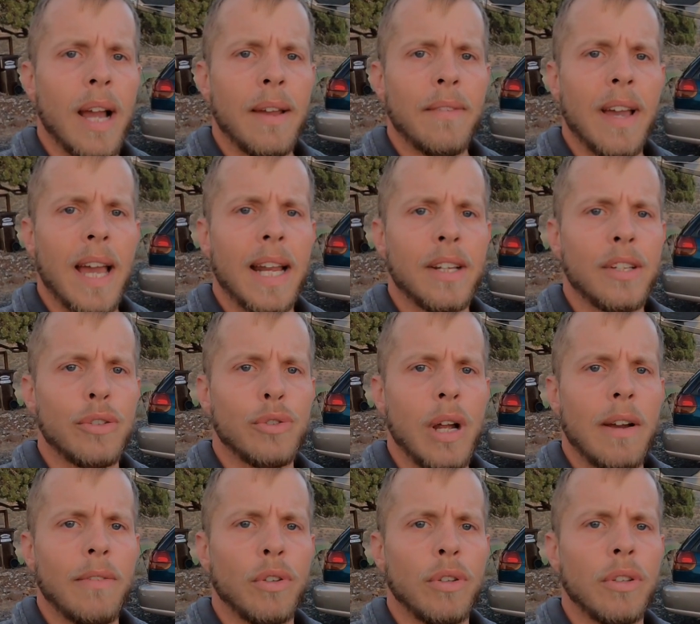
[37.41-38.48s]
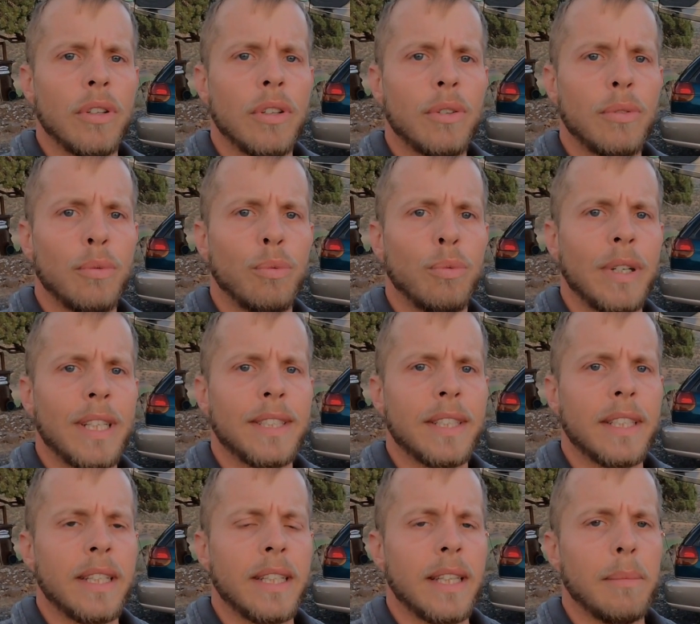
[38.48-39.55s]
I have had to travel
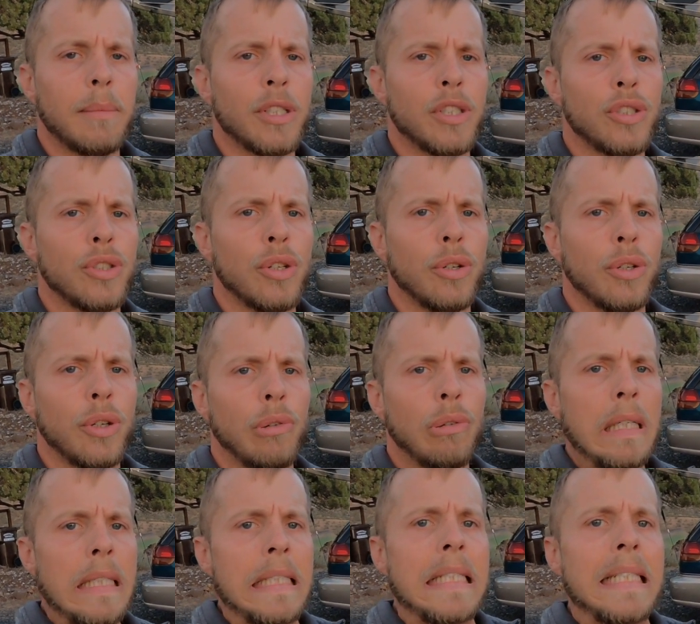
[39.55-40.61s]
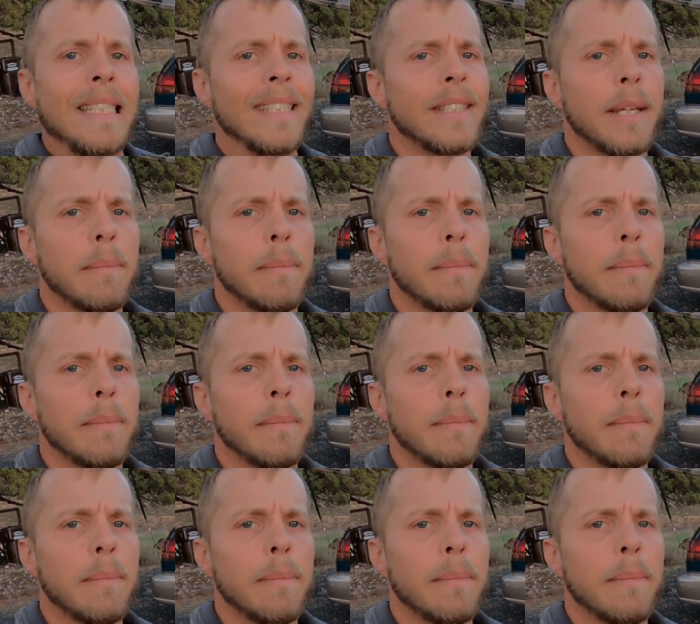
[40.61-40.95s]
recently. Let me just show you the